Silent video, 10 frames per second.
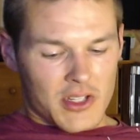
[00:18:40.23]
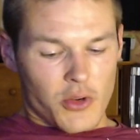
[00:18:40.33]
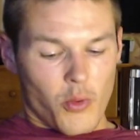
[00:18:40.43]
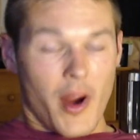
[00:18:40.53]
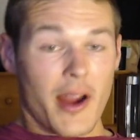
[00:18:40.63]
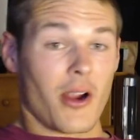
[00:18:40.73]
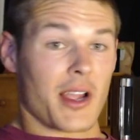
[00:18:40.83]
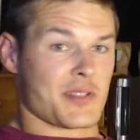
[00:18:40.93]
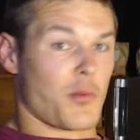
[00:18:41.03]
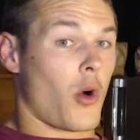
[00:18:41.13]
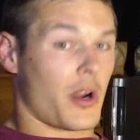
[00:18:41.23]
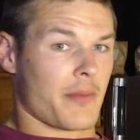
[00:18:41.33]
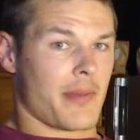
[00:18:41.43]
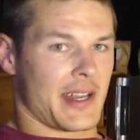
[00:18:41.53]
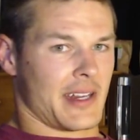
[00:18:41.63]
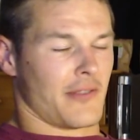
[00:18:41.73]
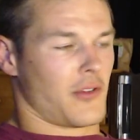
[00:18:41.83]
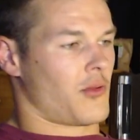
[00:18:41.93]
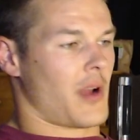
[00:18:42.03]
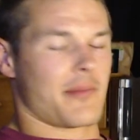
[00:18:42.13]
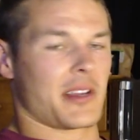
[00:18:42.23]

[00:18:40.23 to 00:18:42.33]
to where it's more competitive with rent.